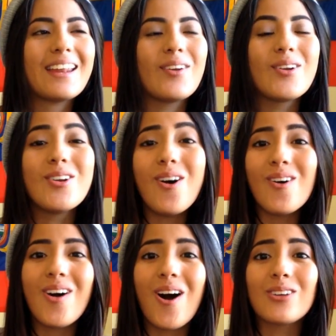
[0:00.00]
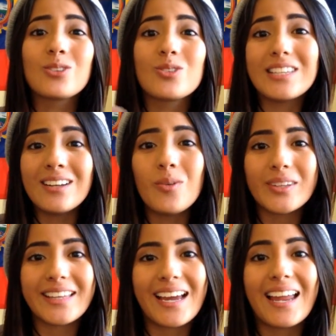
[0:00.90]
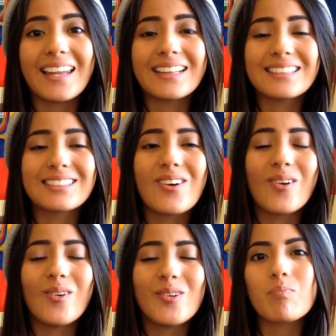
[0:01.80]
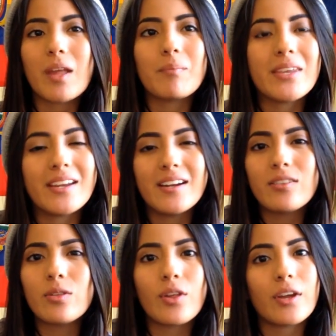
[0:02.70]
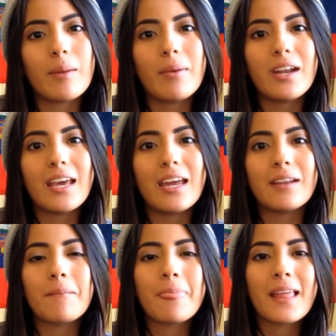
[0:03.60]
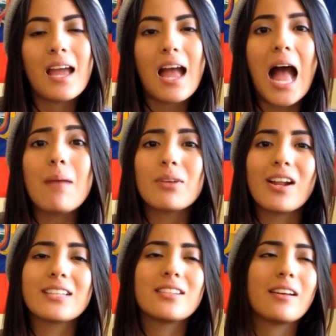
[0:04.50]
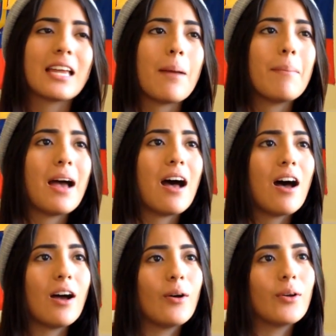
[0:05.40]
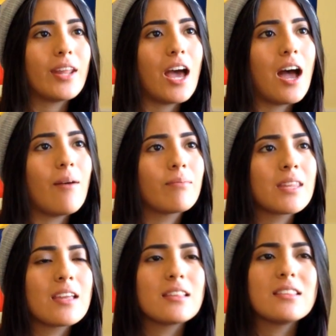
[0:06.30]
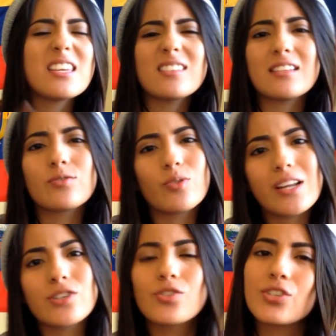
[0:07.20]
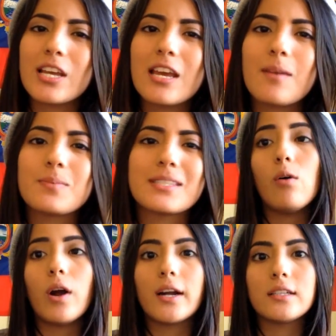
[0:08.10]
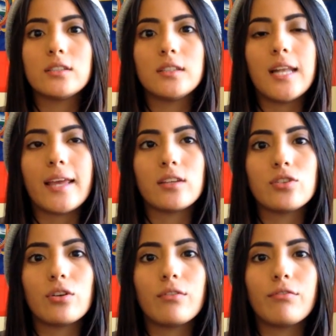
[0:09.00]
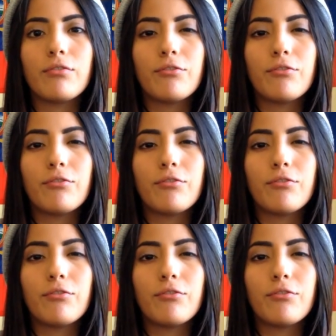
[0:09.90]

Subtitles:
don't know how to deal with that. So I'm here to talk about it. I'm gonna talk about distance relationships, how are like your